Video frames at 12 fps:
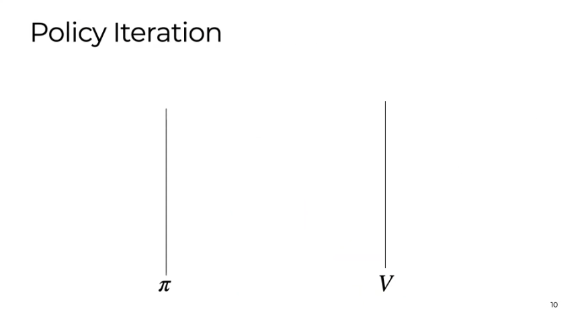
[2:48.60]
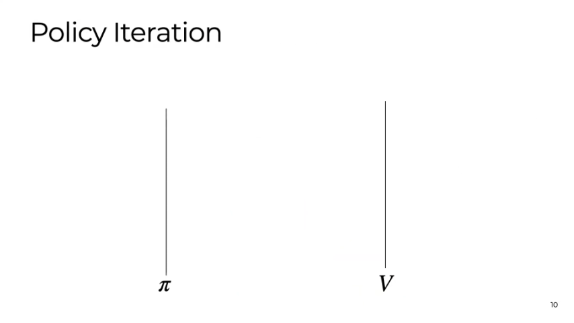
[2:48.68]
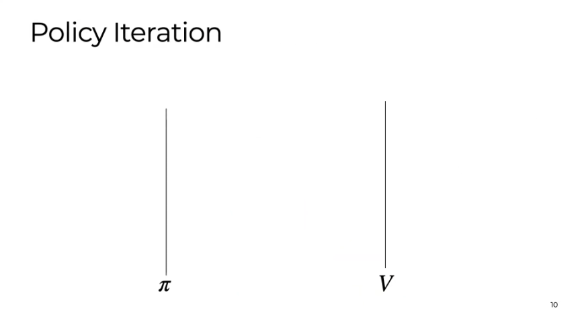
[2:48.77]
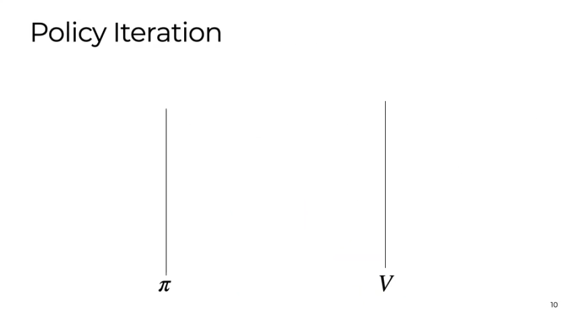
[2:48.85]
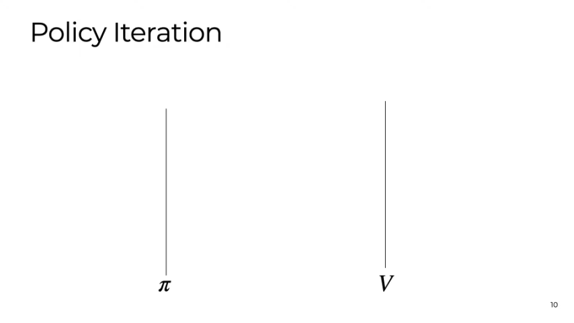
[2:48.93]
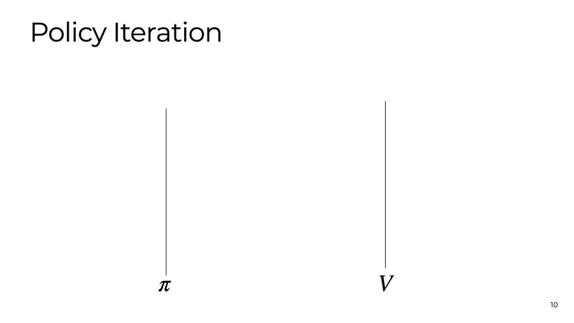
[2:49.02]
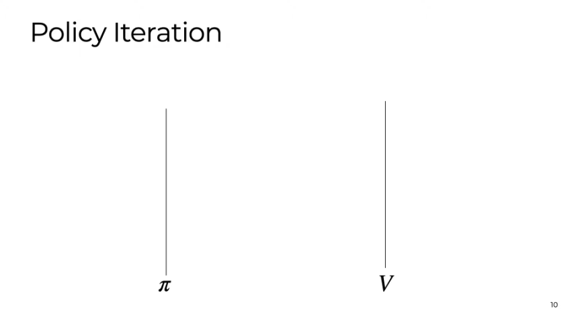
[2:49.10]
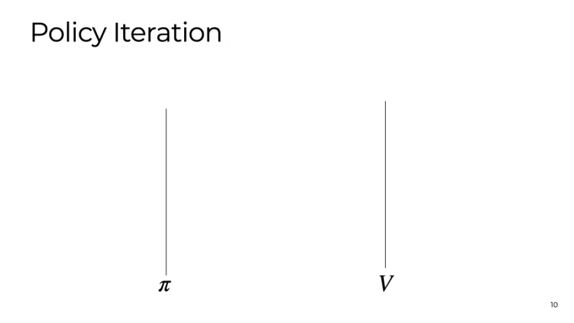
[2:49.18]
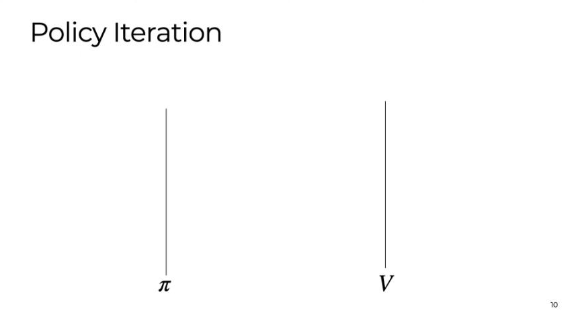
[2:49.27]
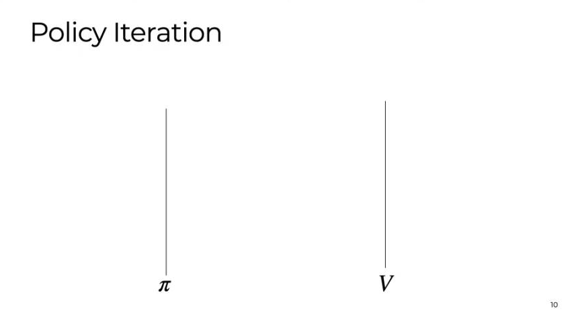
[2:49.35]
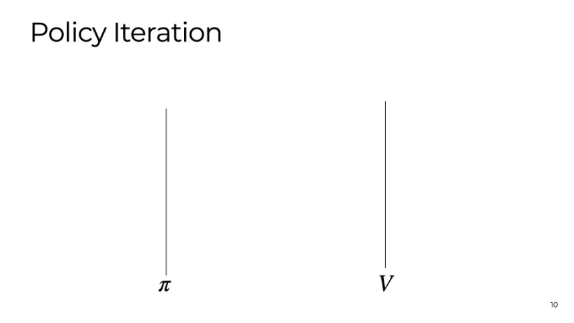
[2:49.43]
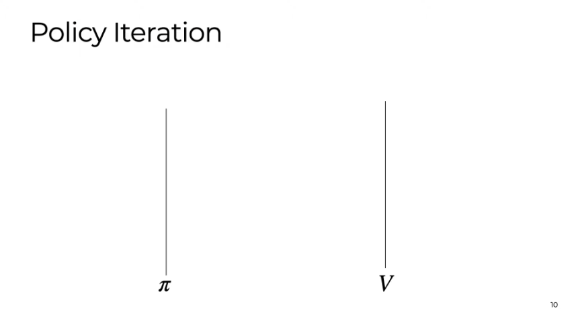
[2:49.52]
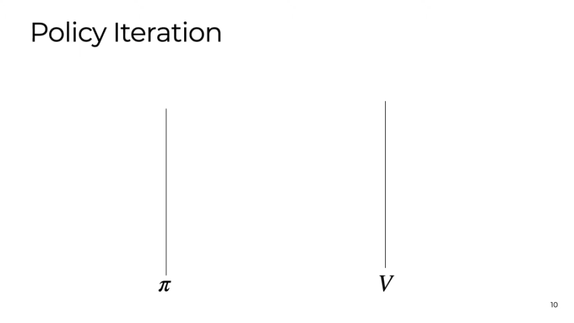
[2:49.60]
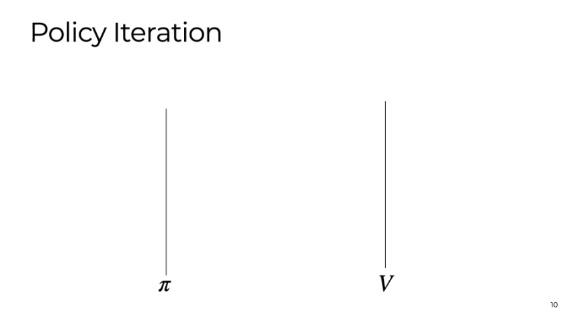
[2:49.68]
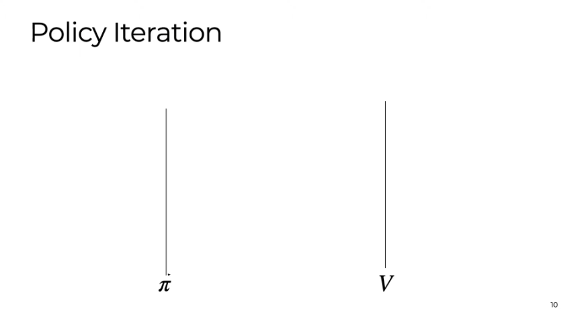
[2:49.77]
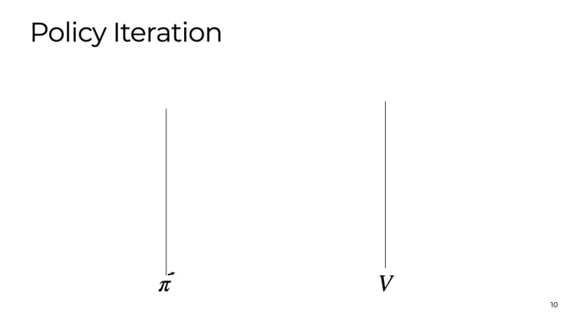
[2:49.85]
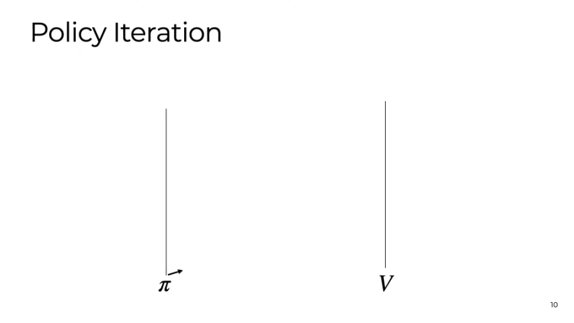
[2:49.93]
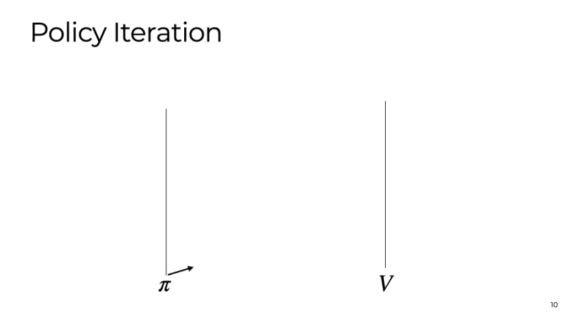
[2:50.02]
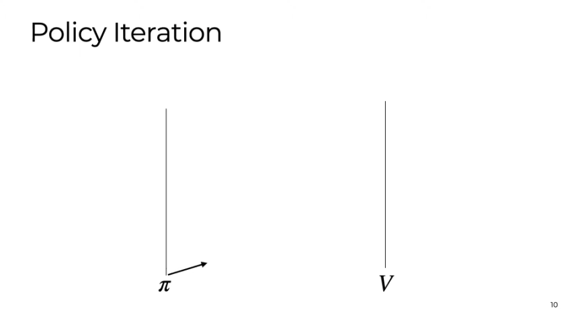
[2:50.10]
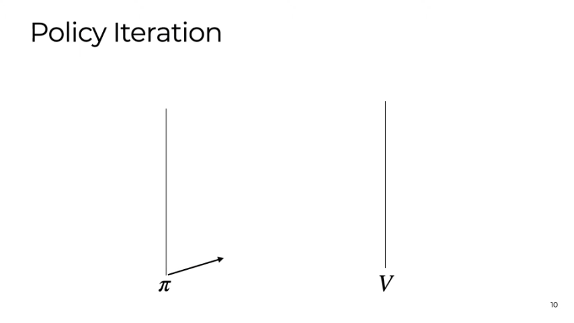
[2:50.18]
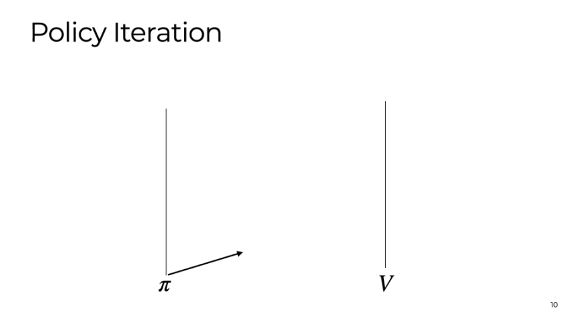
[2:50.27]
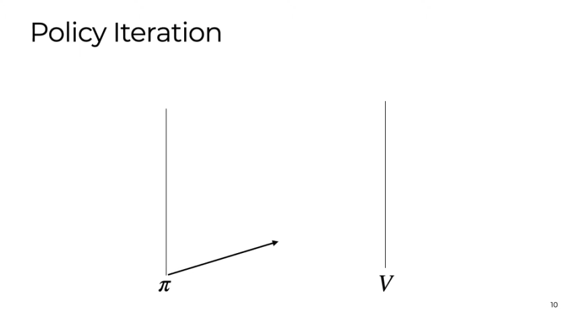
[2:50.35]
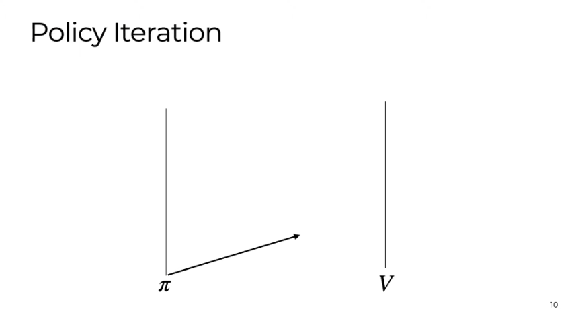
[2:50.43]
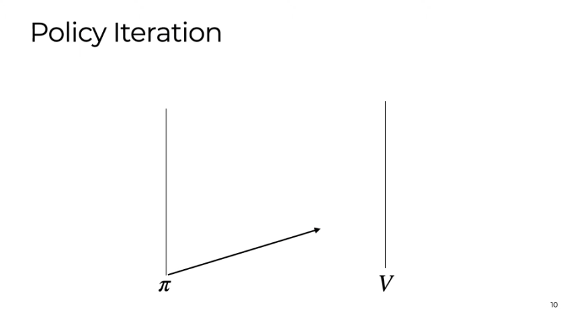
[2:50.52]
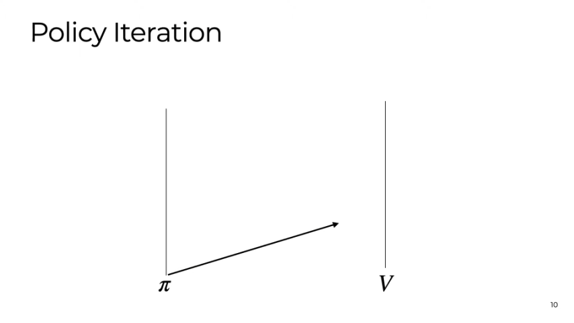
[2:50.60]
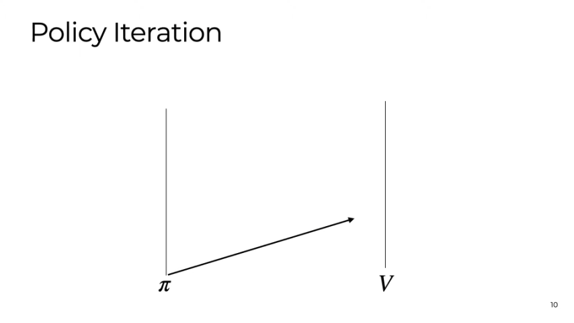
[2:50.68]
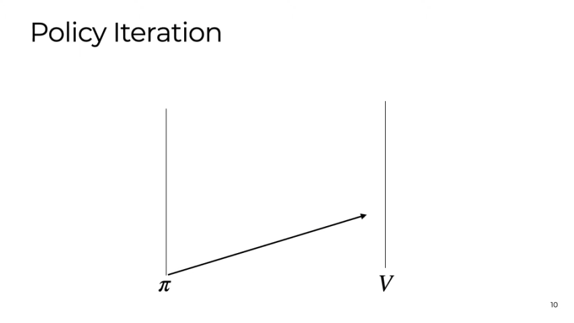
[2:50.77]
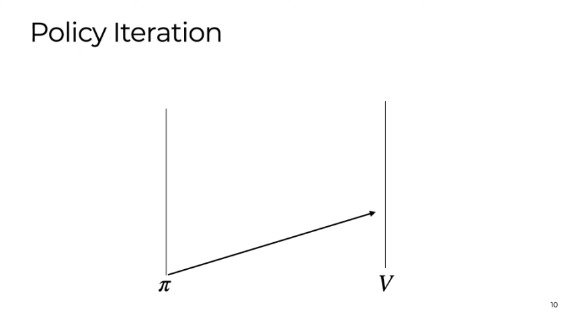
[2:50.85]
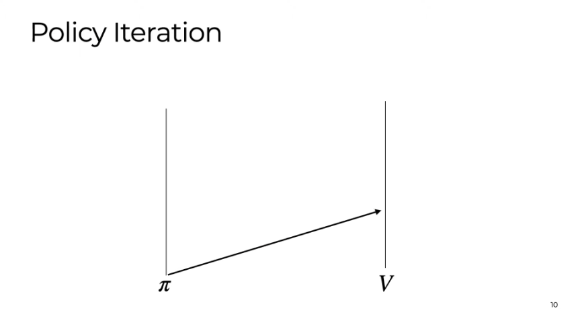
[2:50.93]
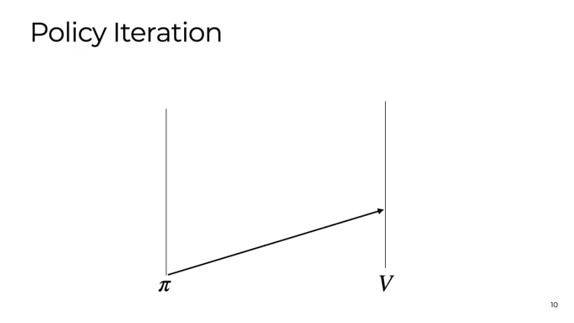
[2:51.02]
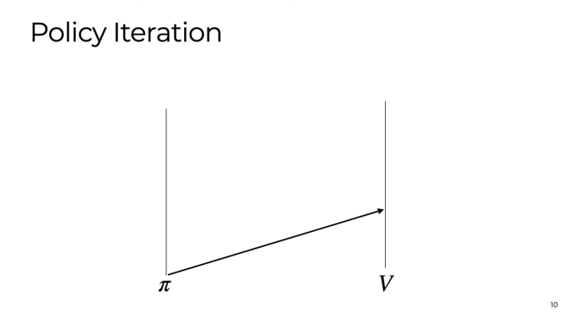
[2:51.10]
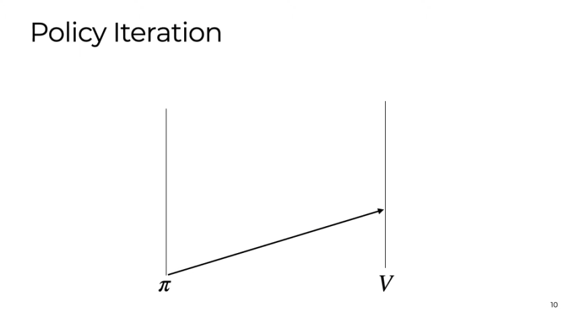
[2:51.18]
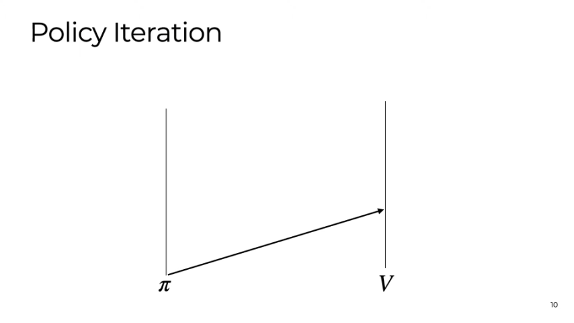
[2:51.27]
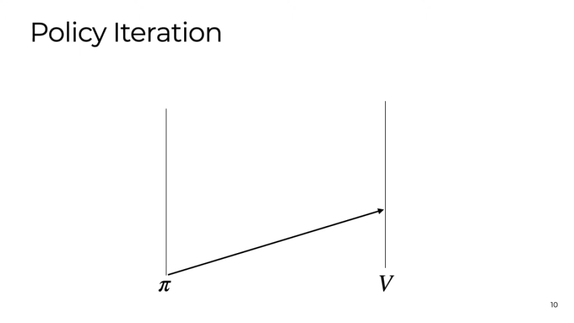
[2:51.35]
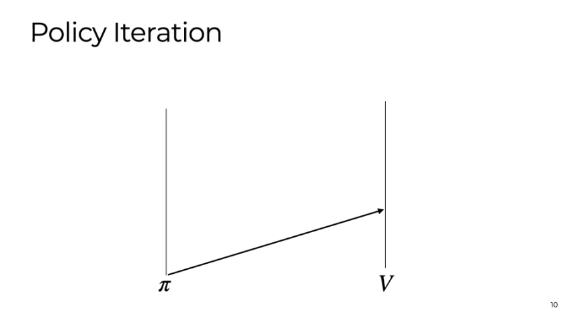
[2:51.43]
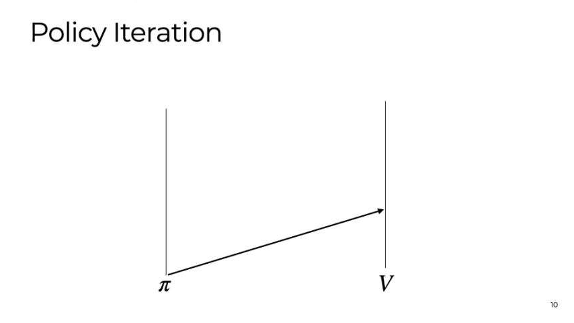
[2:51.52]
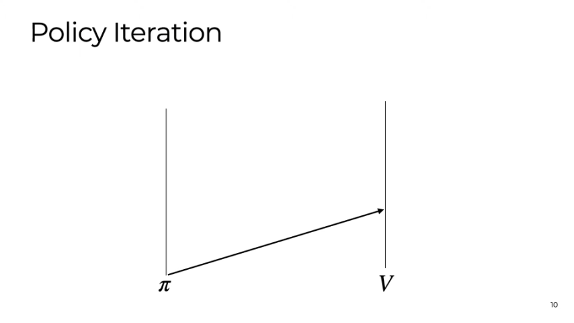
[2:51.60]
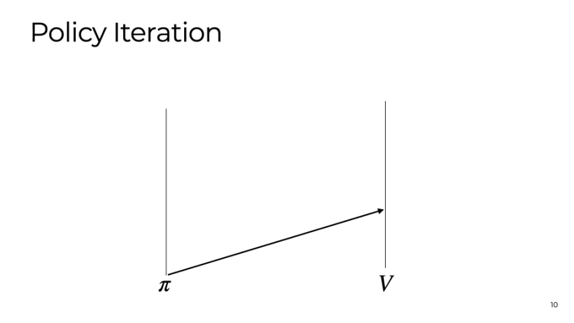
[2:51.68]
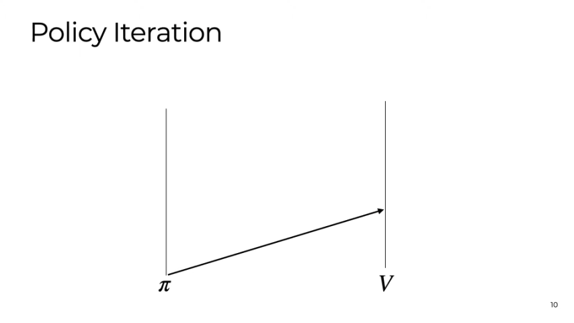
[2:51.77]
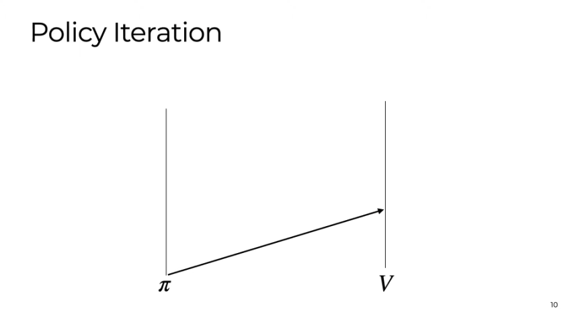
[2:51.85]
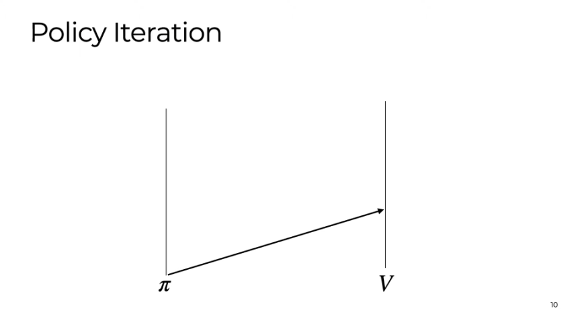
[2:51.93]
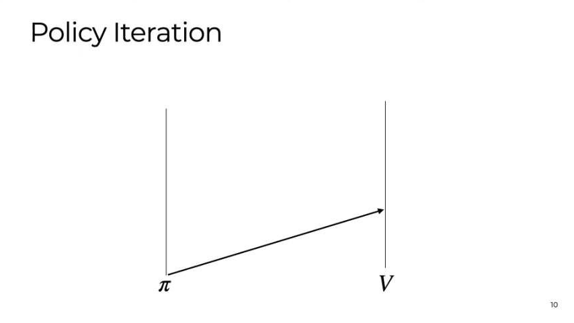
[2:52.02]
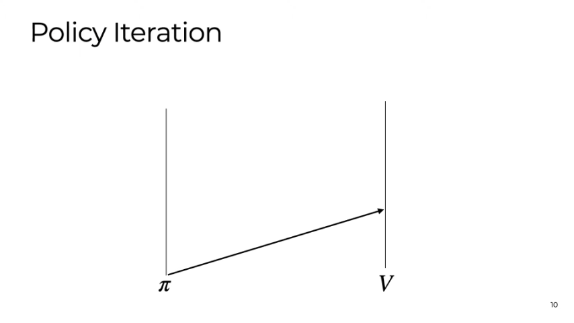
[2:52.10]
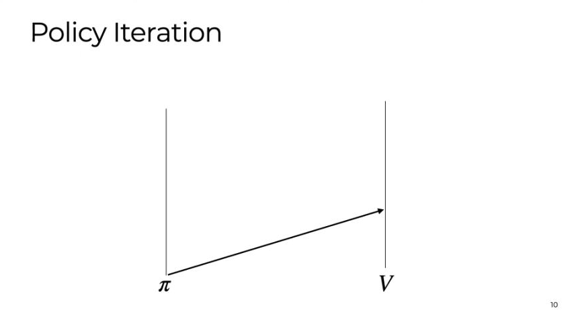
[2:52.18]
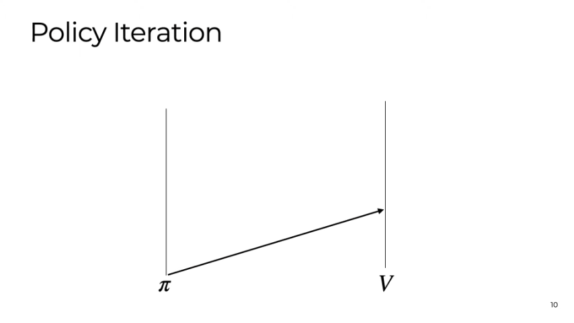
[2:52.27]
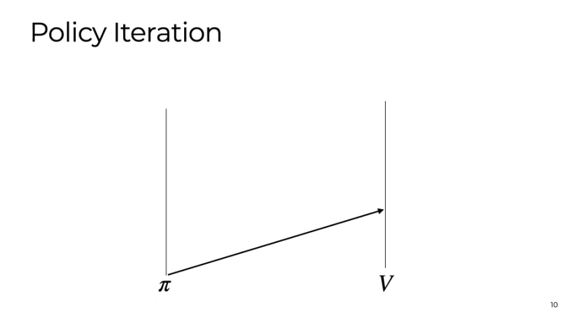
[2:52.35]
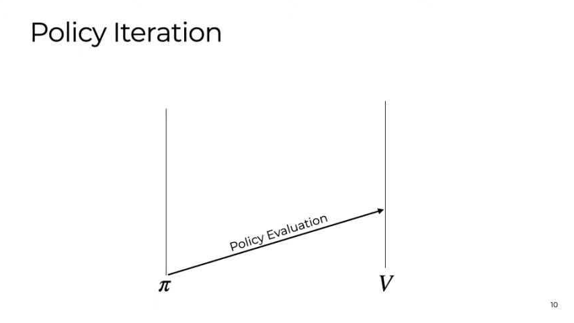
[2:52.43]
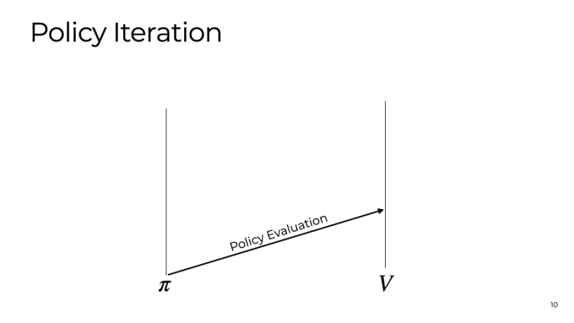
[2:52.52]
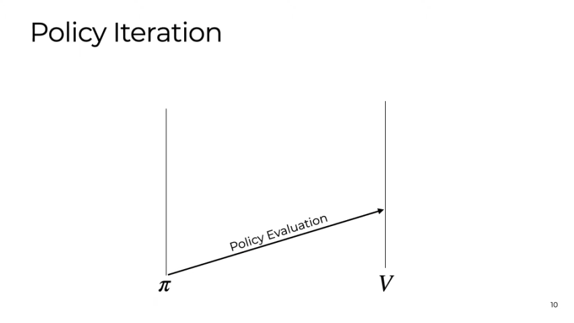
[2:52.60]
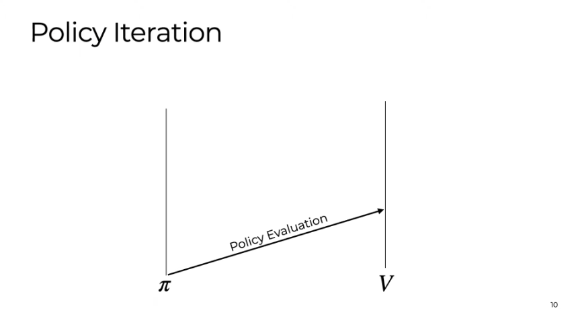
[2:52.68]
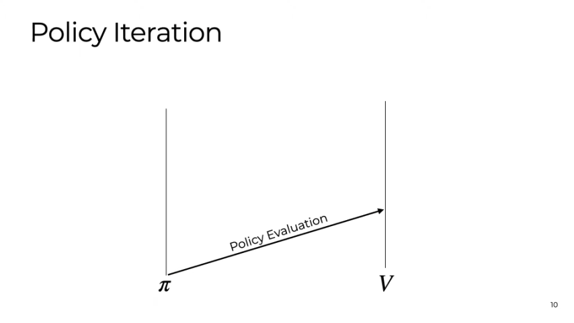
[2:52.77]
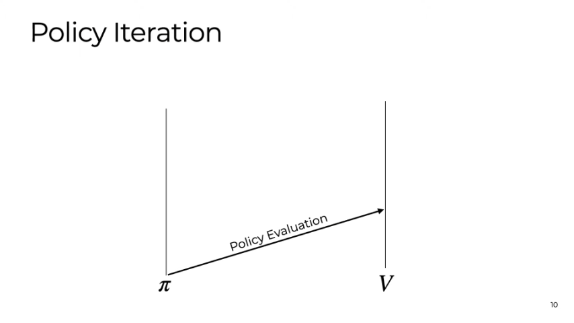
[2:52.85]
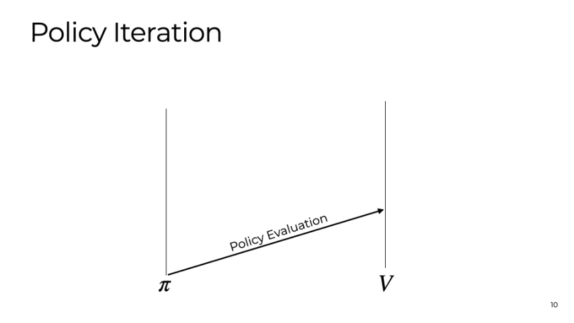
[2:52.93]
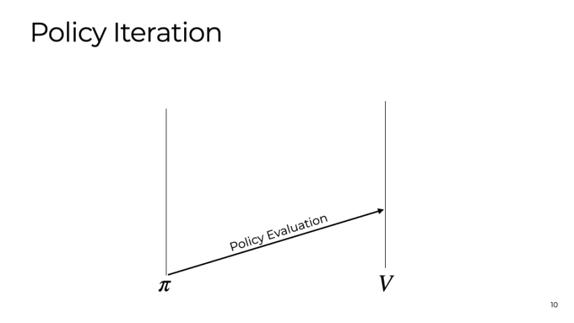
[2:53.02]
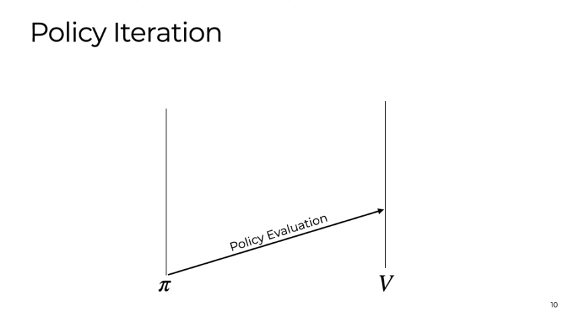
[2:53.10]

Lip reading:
(no speaker visible)